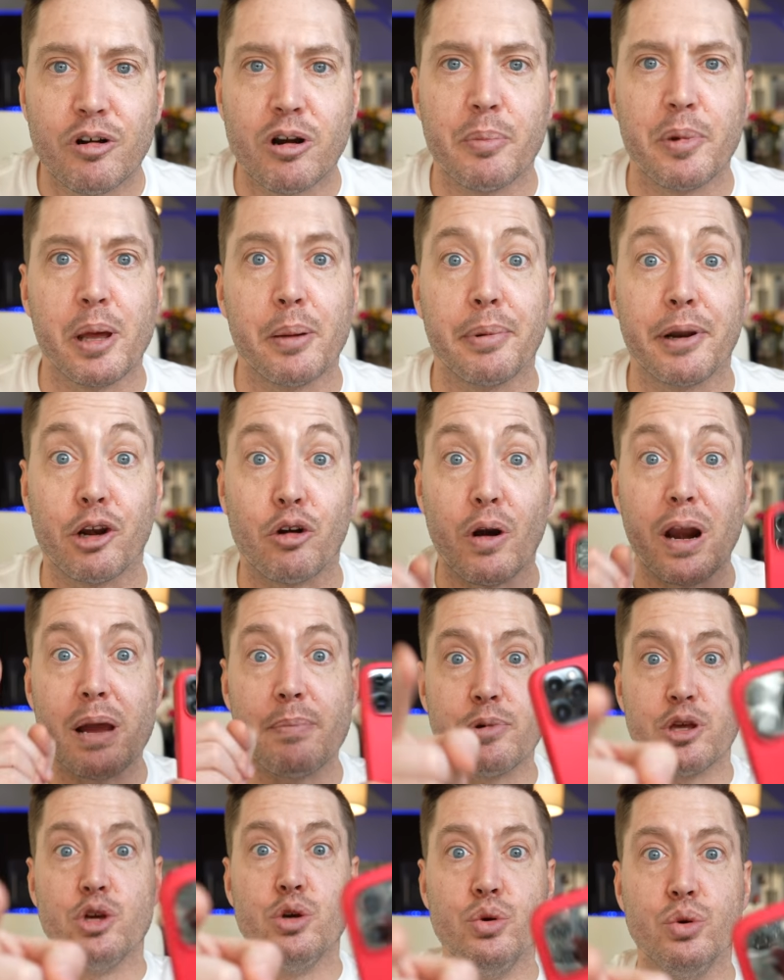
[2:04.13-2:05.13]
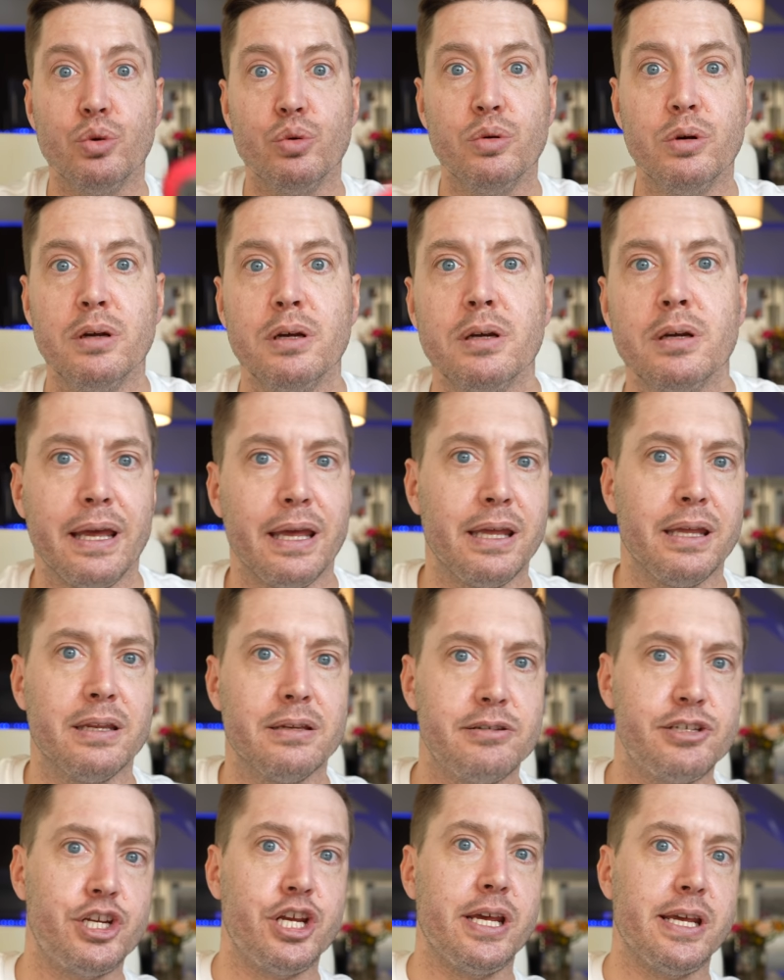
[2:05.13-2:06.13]
wanna be able to grab you
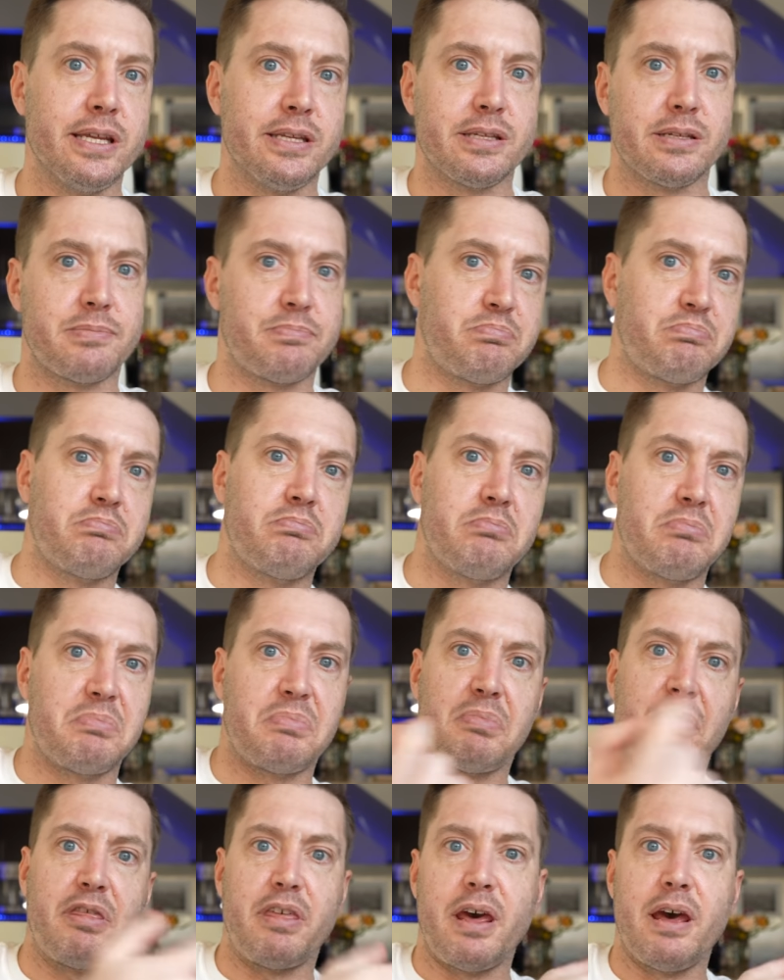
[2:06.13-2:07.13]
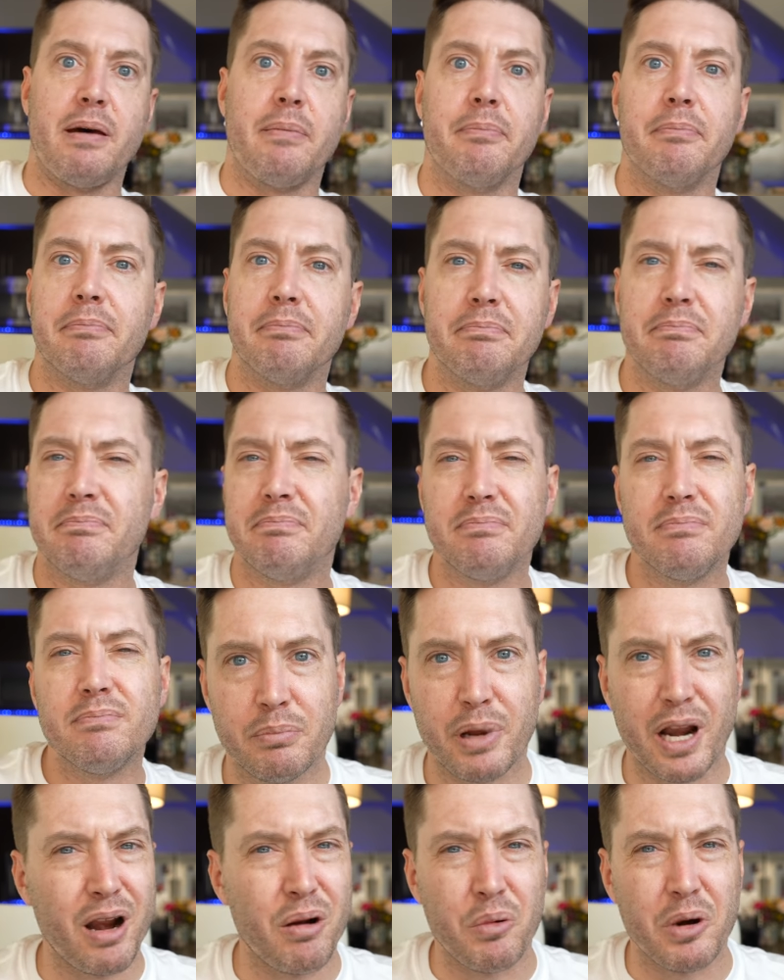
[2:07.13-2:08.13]
and chase them.
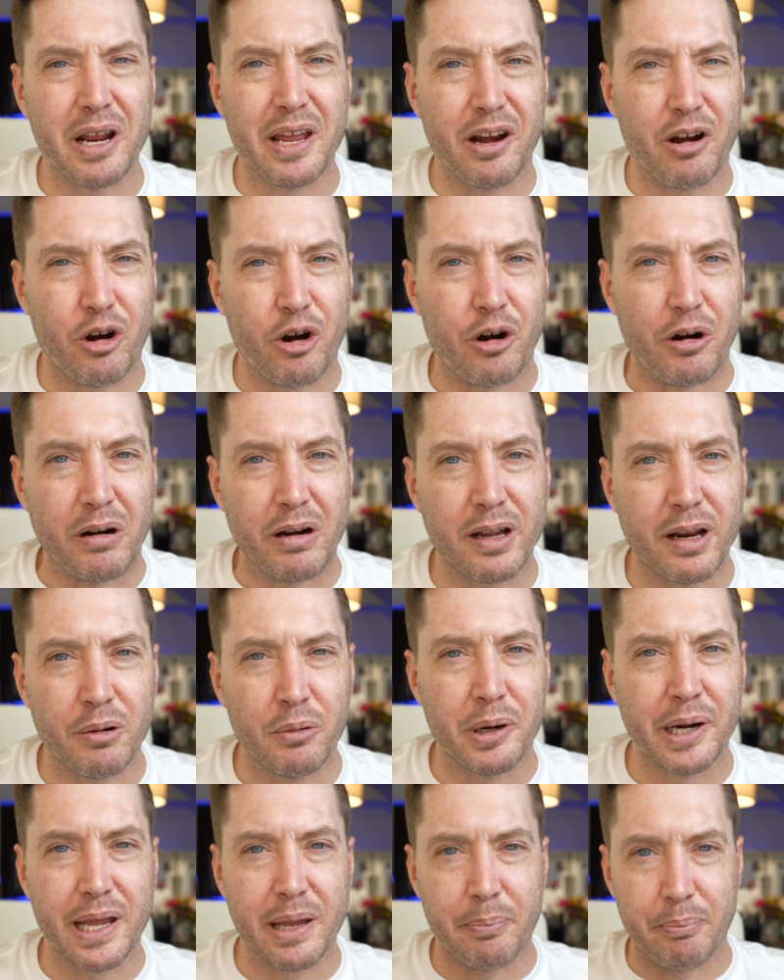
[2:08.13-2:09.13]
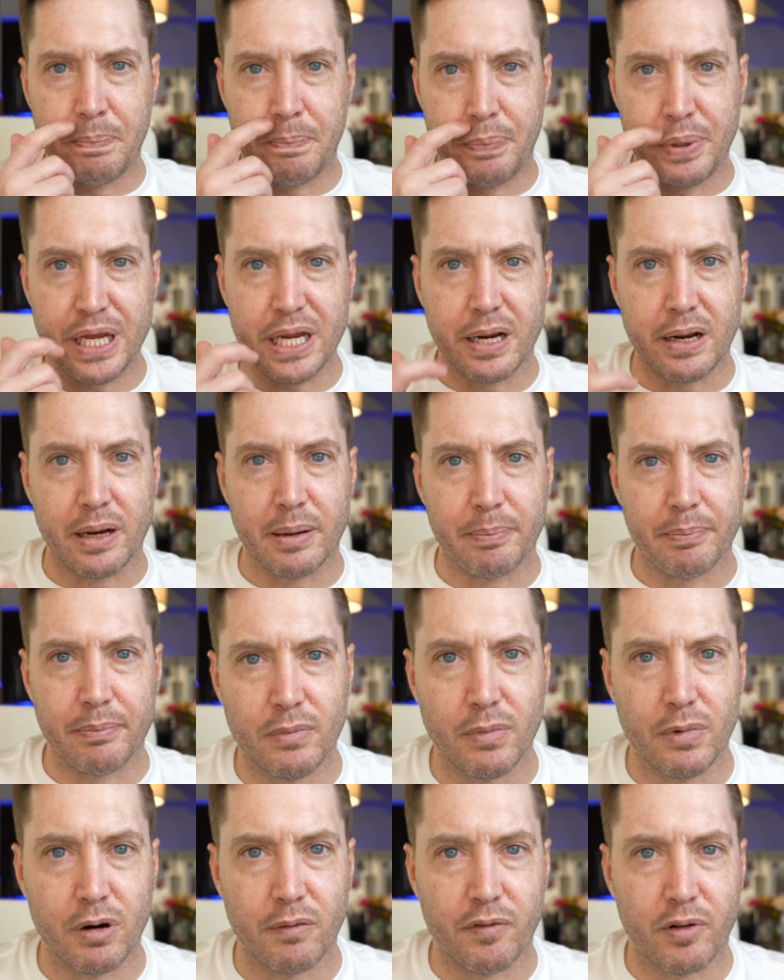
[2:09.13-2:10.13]
But I don't wanna get hurt. I don't wanna get beat up
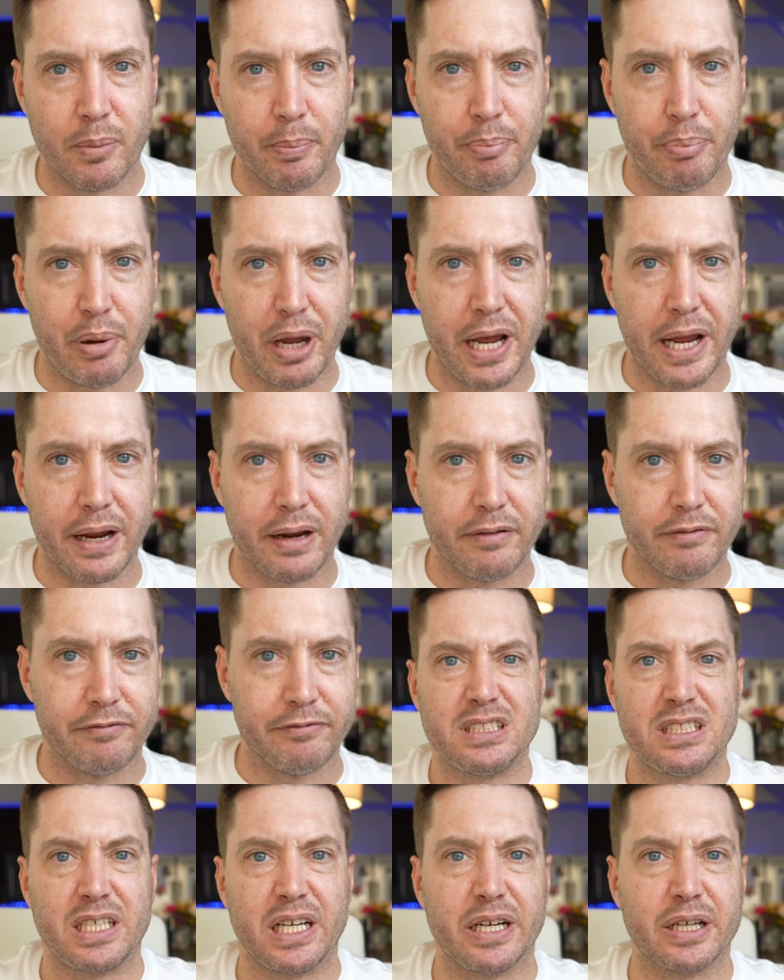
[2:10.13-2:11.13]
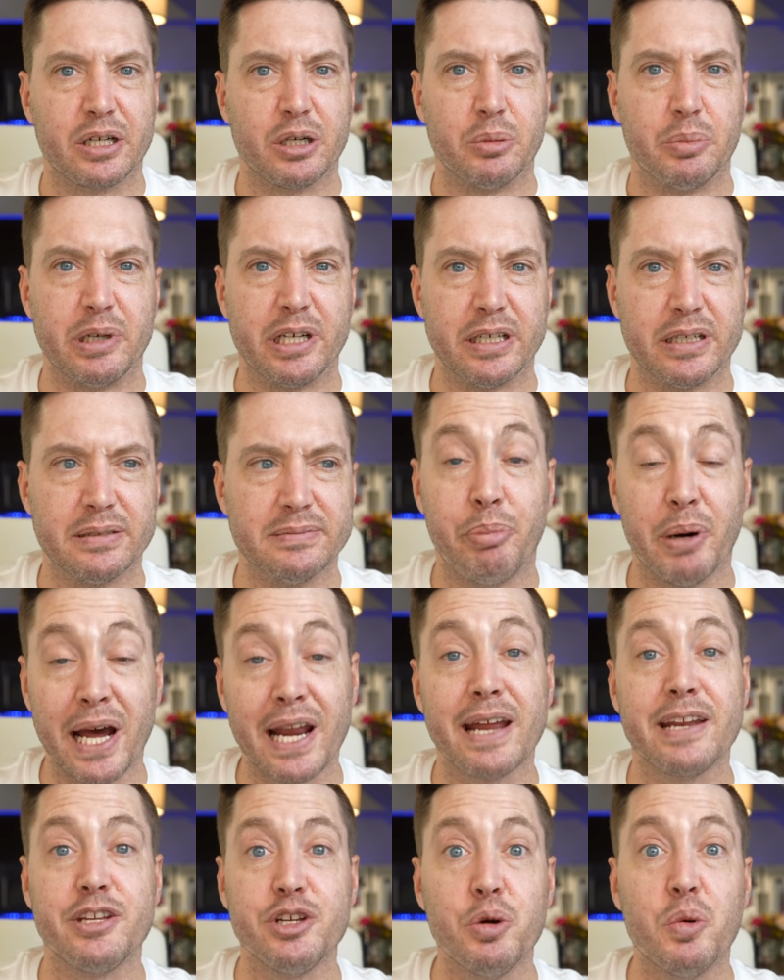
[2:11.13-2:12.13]
over a bag of Taco Bell. But
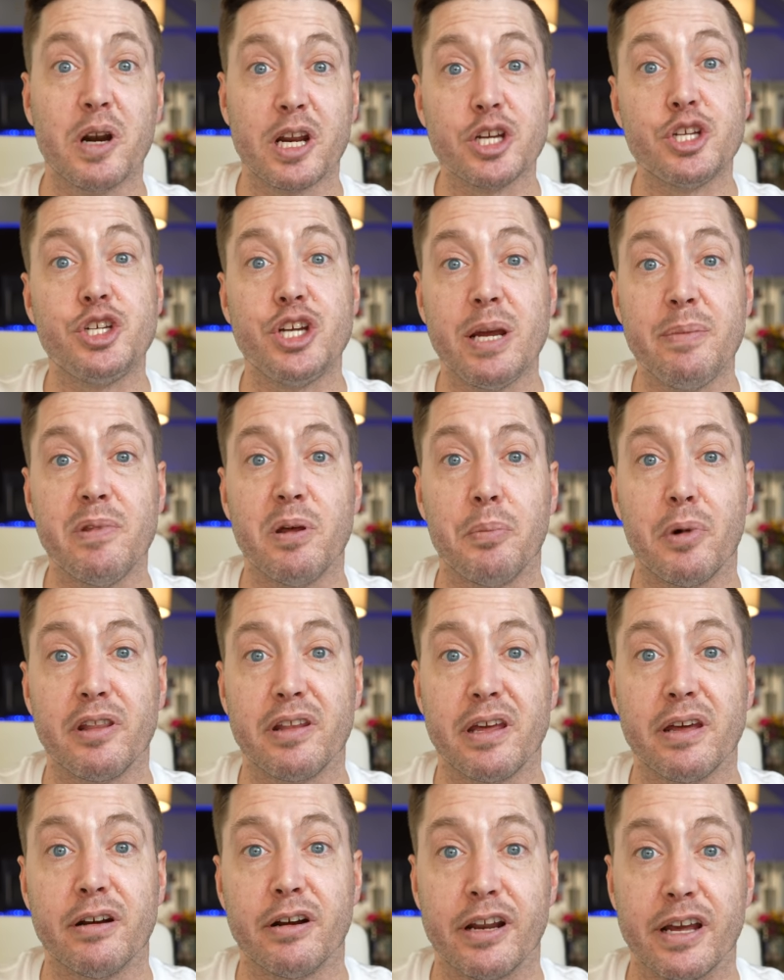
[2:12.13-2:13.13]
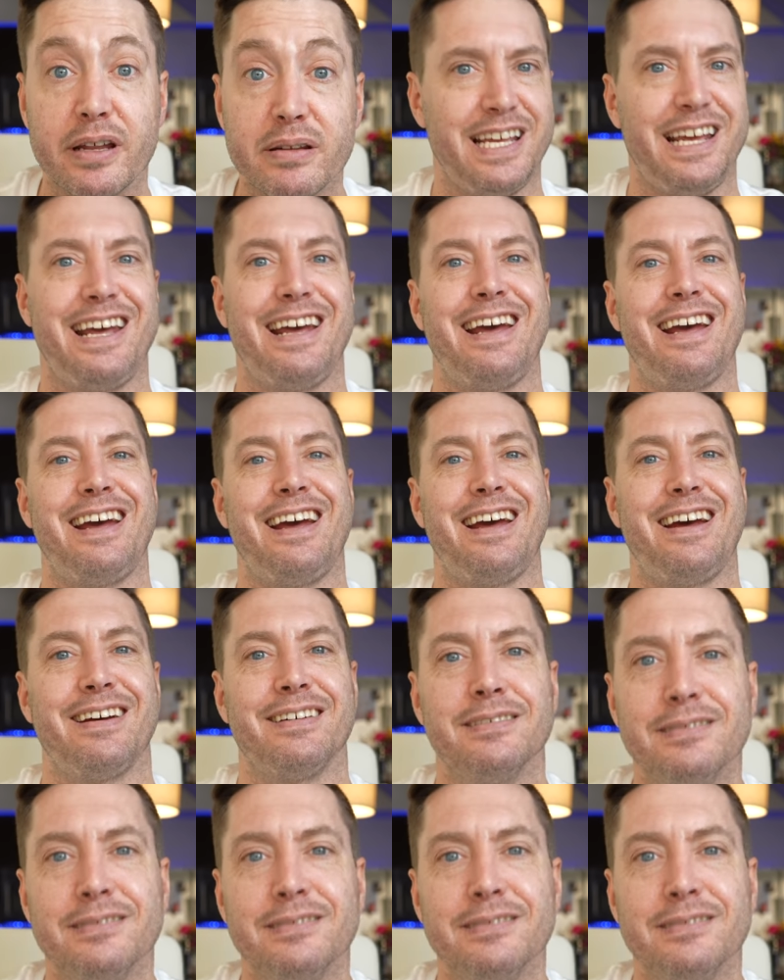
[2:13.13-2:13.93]
I do wanna shame them on the internet. Yeah,